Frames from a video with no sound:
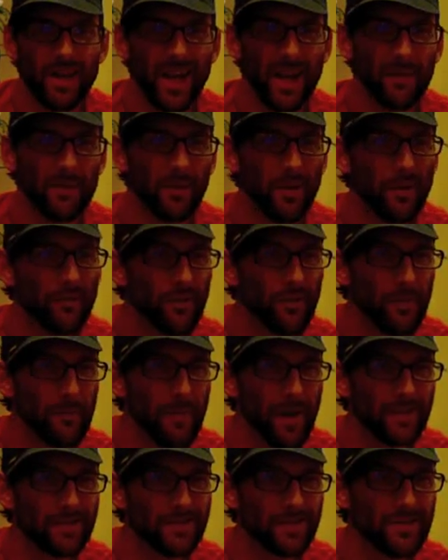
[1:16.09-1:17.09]
And I'm going to read from
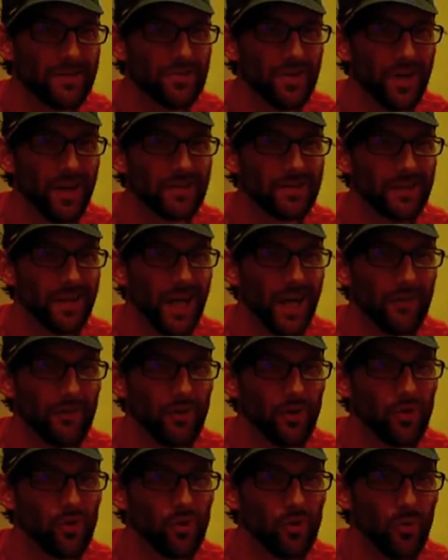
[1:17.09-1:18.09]
the Message, and it's a kind
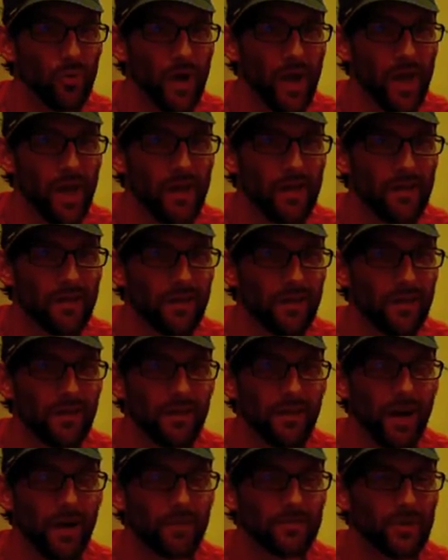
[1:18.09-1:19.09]
of a cool way
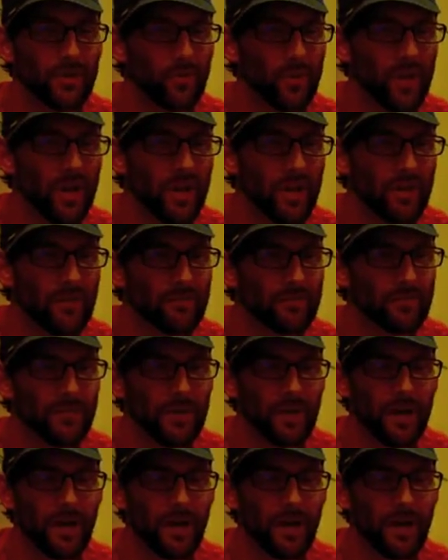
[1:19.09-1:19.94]
to read it.